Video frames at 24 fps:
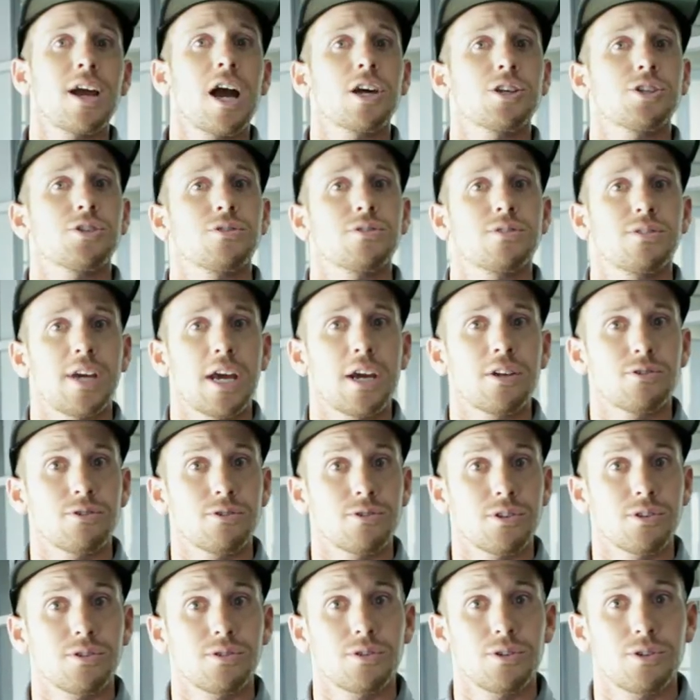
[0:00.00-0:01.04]
National
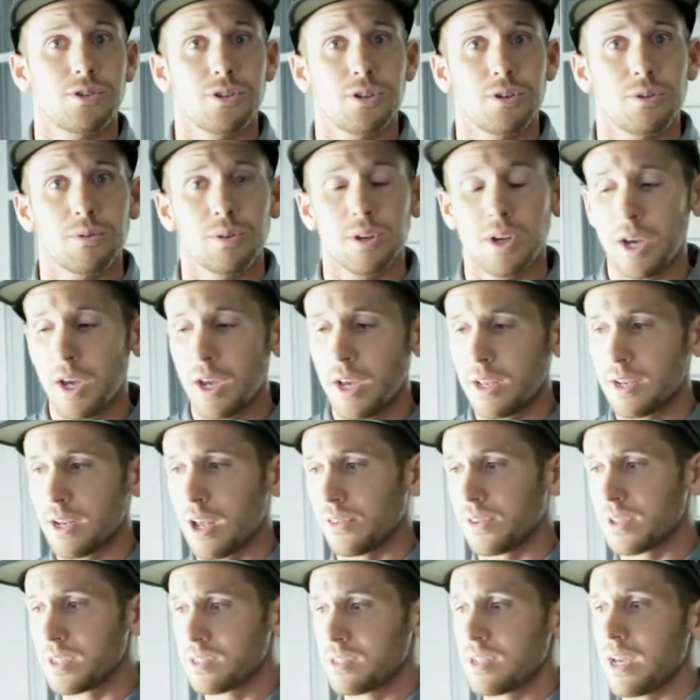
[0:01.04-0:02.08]
Standards Institute.
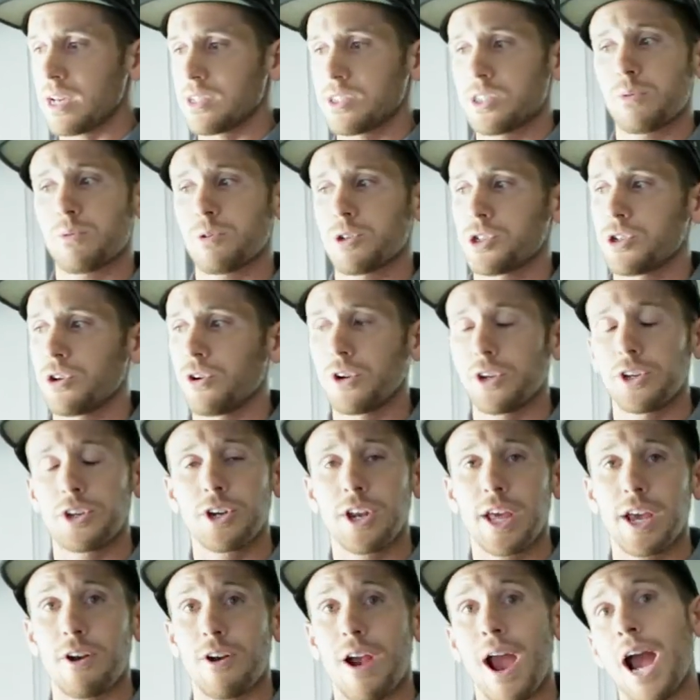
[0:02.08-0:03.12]
Now these tests that we're showing you
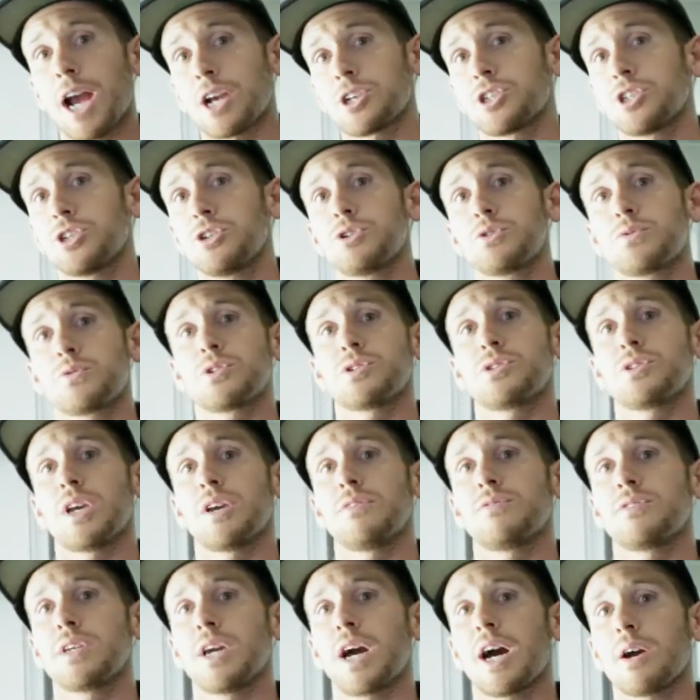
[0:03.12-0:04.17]
today are actually used for
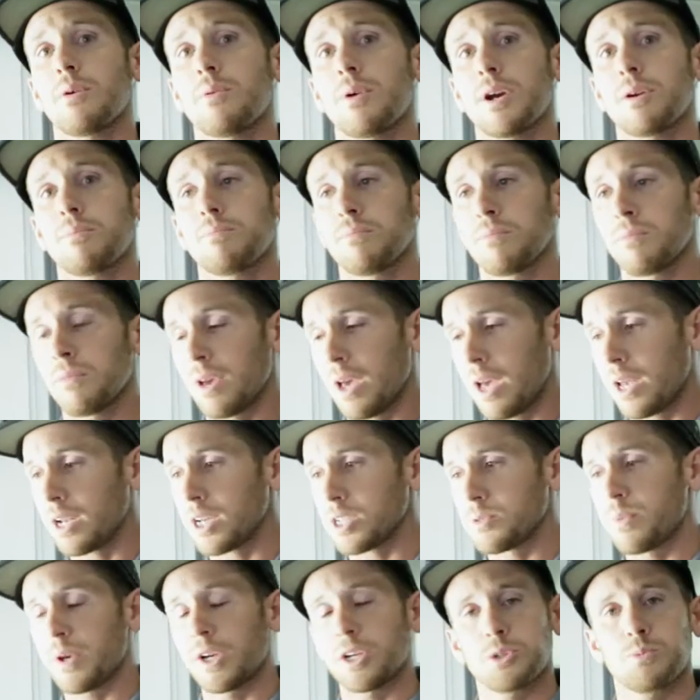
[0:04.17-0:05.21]
safety eyewear, and
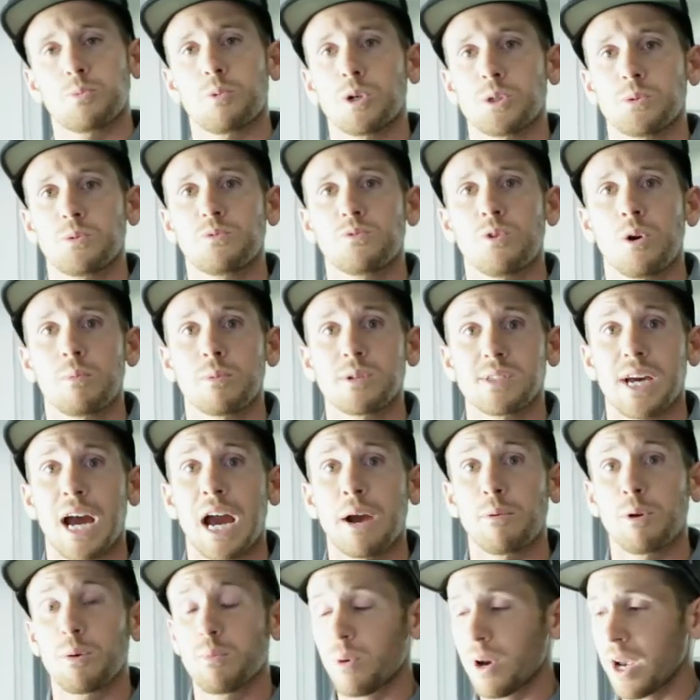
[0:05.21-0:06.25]
us being a sports performance
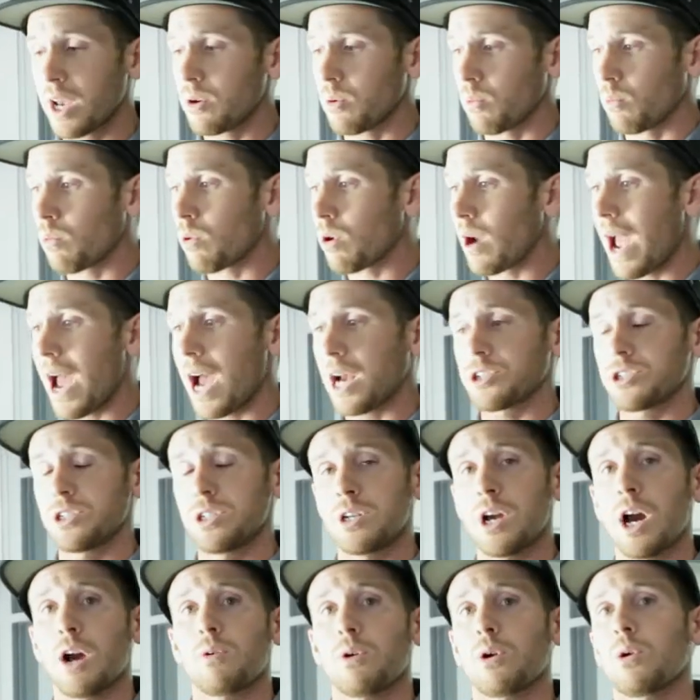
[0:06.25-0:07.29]
eyewear brand, we're
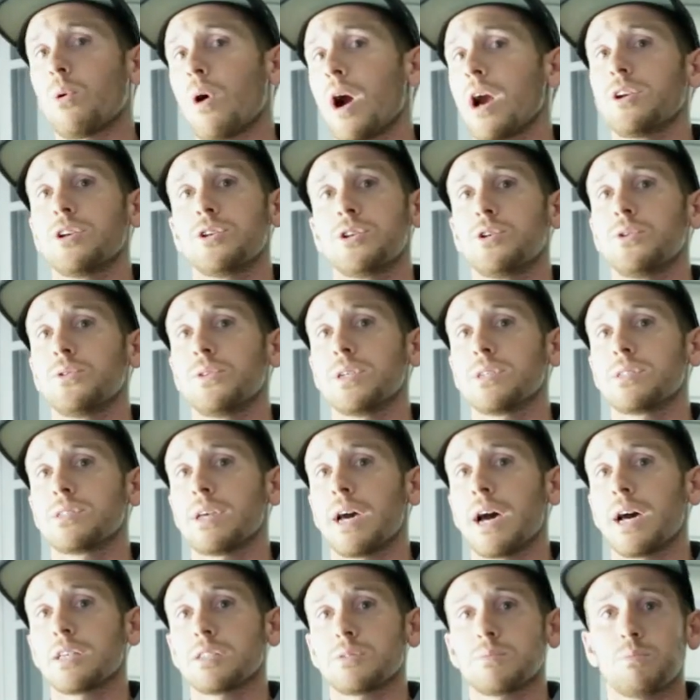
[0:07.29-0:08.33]
actually not required to do these
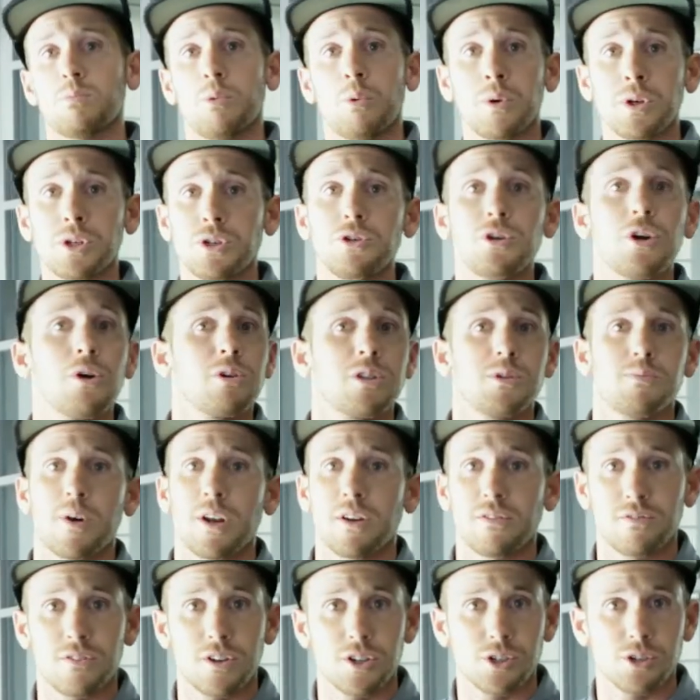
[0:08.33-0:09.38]
tests. But we do know it's
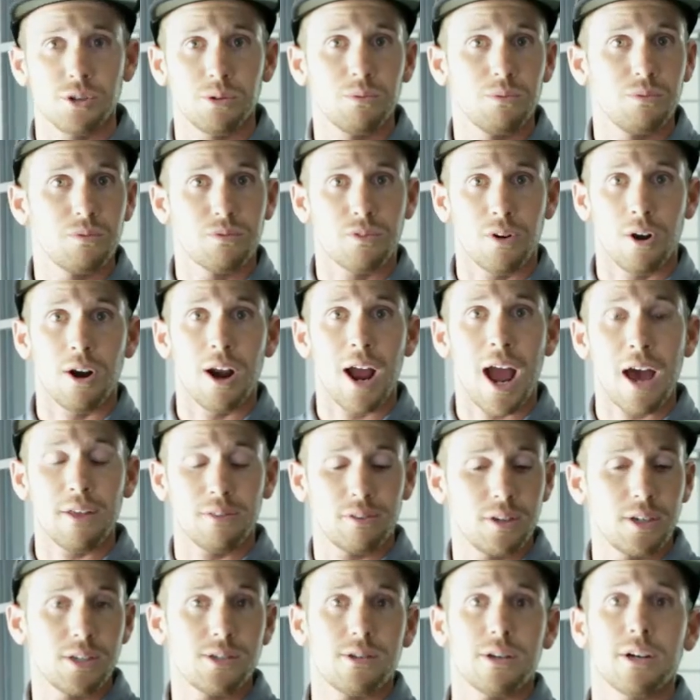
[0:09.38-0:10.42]
beneficial for our
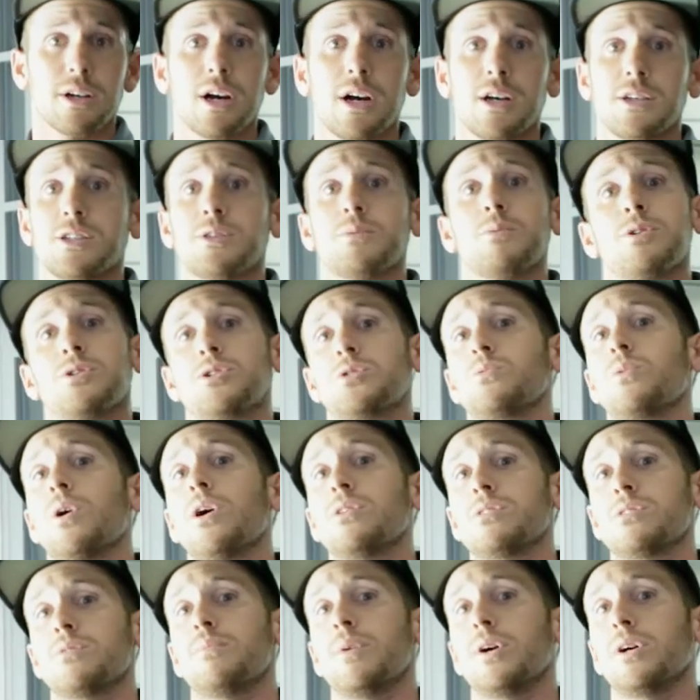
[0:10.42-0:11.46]
athletes, our customers, as
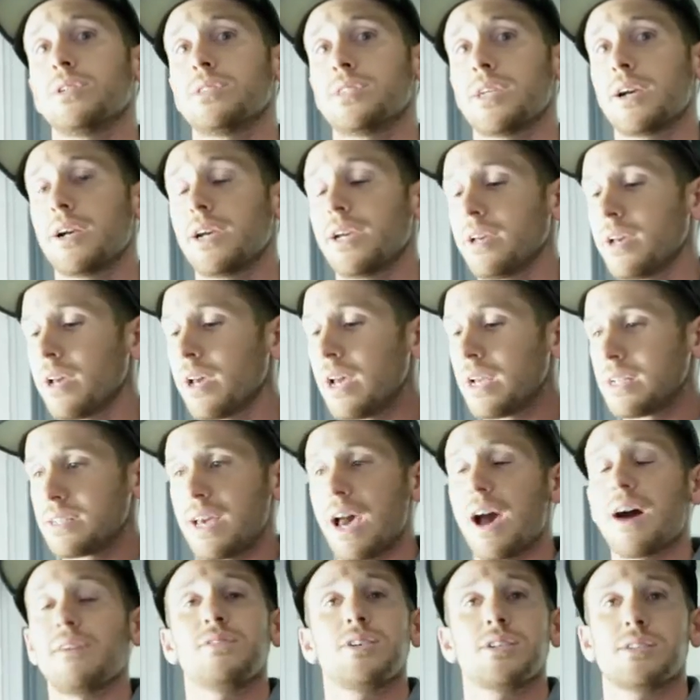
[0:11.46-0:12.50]
well as the military
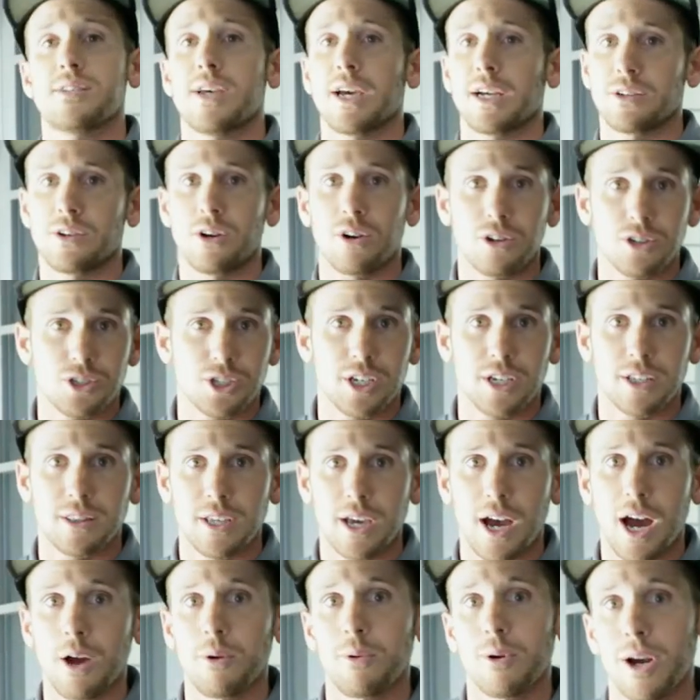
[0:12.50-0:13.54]
to have this technology in
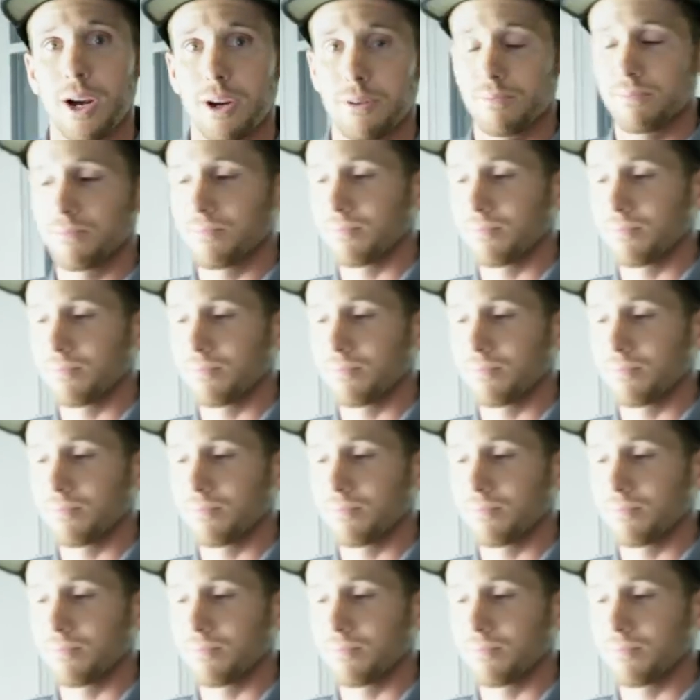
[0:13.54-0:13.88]
the eyewear.